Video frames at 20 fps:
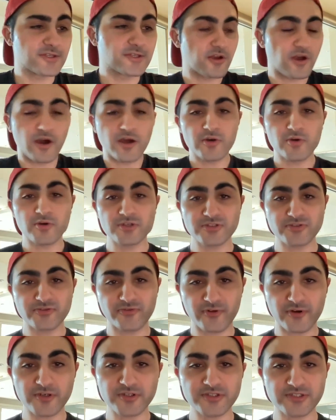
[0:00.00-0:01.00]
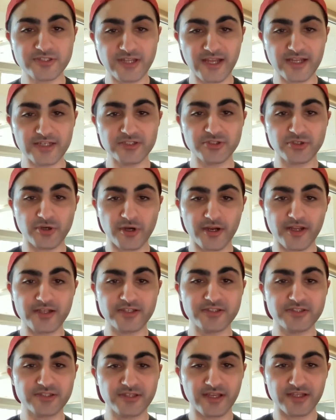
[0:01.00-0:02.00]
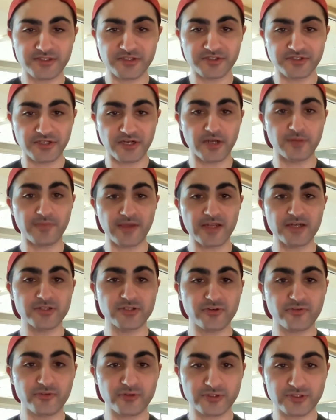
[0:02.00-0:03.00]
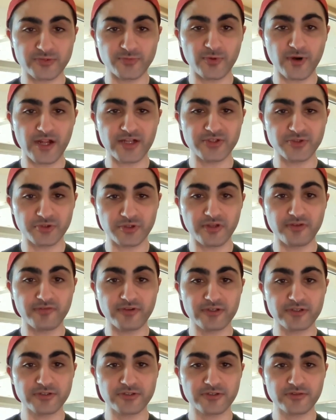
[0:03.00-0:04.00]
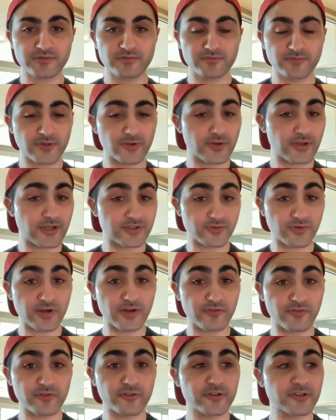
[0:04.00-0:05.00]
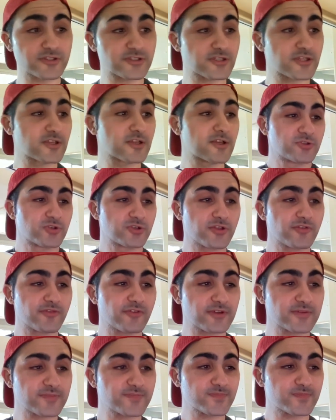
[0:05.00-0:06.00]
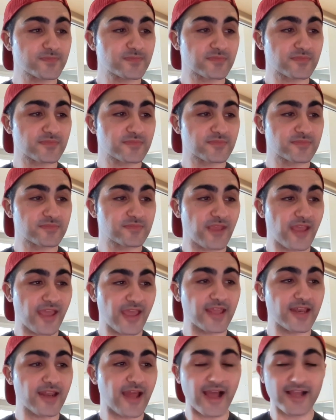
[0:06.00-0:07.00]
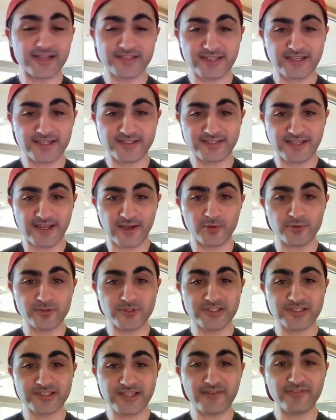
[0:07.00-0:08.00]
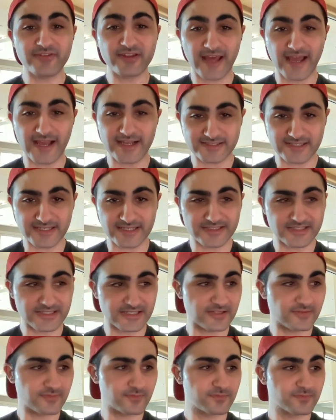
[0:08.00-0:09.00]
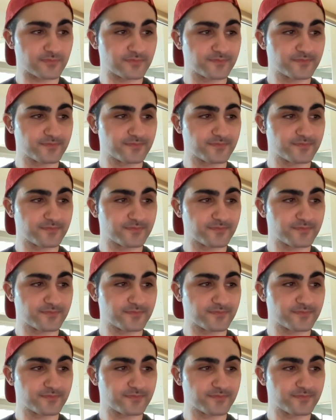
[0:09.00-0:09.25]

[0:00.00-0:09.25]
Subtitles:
Conroy's first 10 trades as a general manager versus Brad Treliving's. You guys ready for this? Treliving, 8 assets out, 7 assets in.